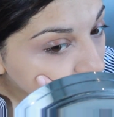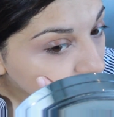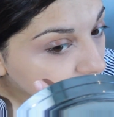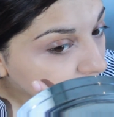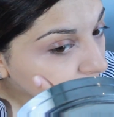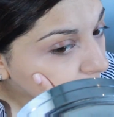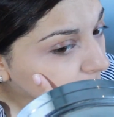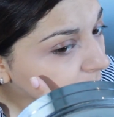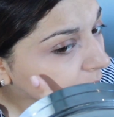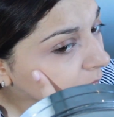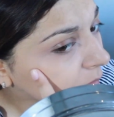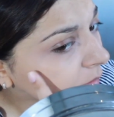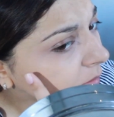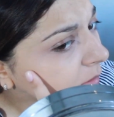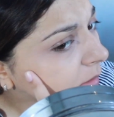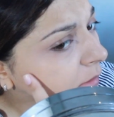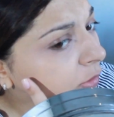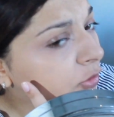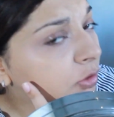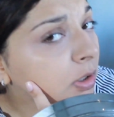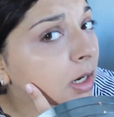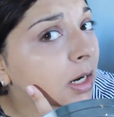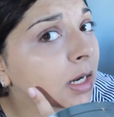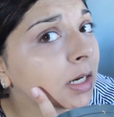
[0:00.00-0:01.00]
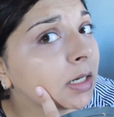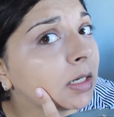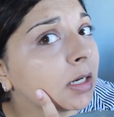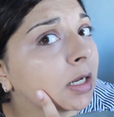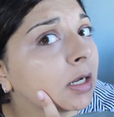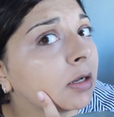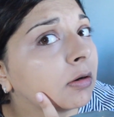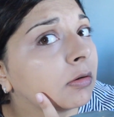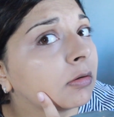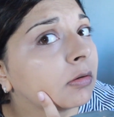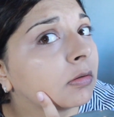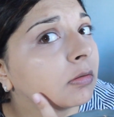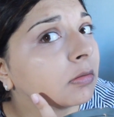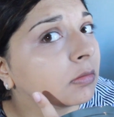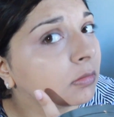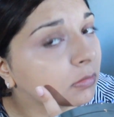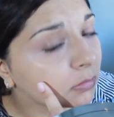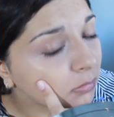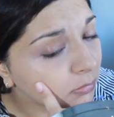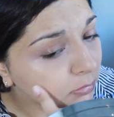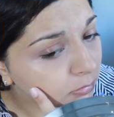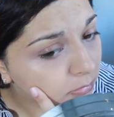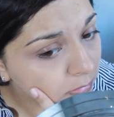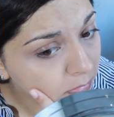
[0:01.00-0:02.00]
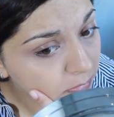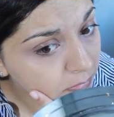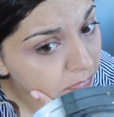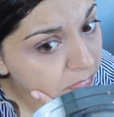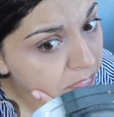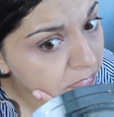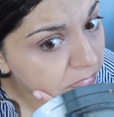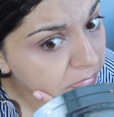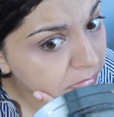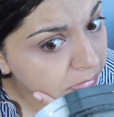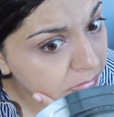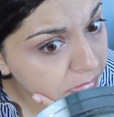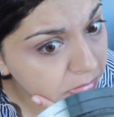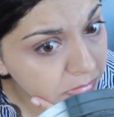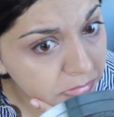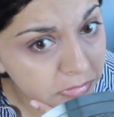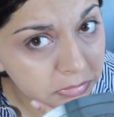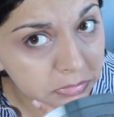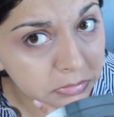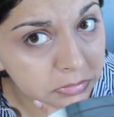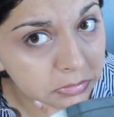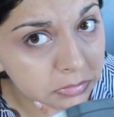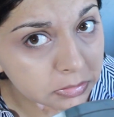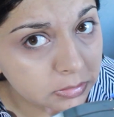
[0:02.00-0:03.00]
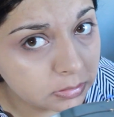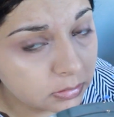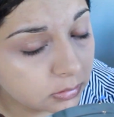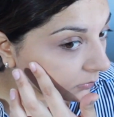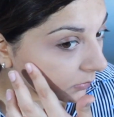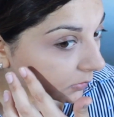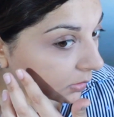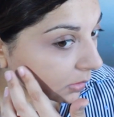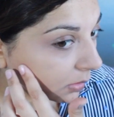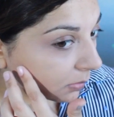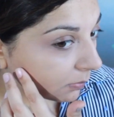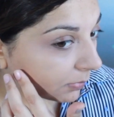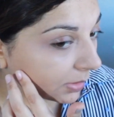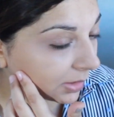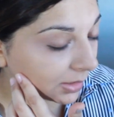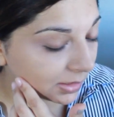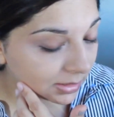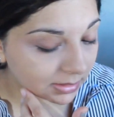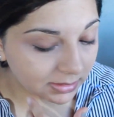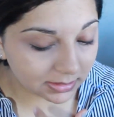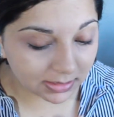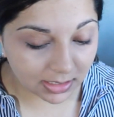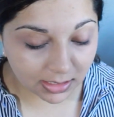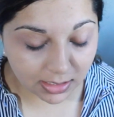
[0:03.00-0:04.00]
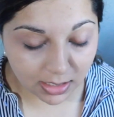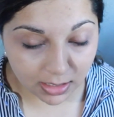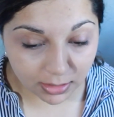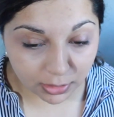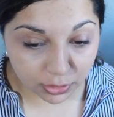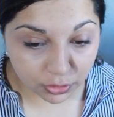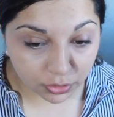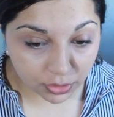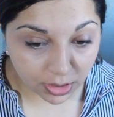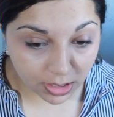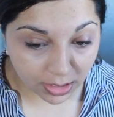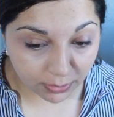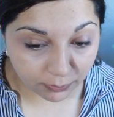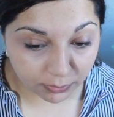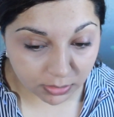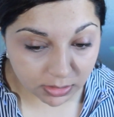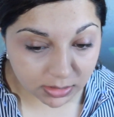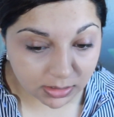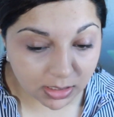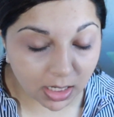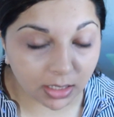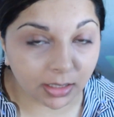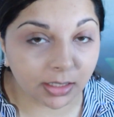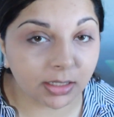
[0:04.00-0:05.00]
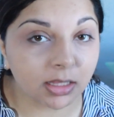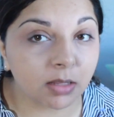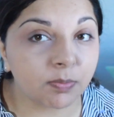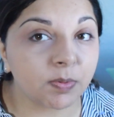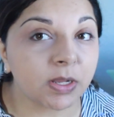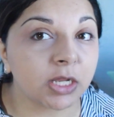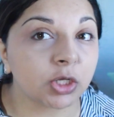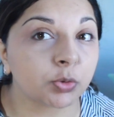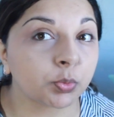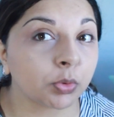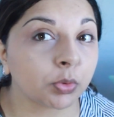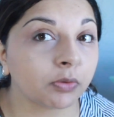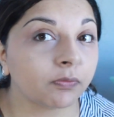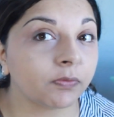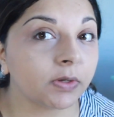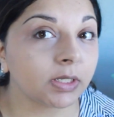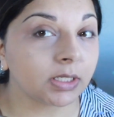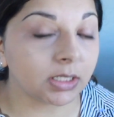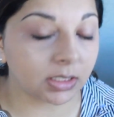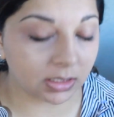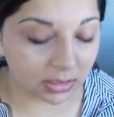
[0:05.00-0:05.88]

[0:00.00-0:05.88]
Oh my god, it's like drying down. Ooh. But it is that kind of dry where it's not like the Peach Perfect.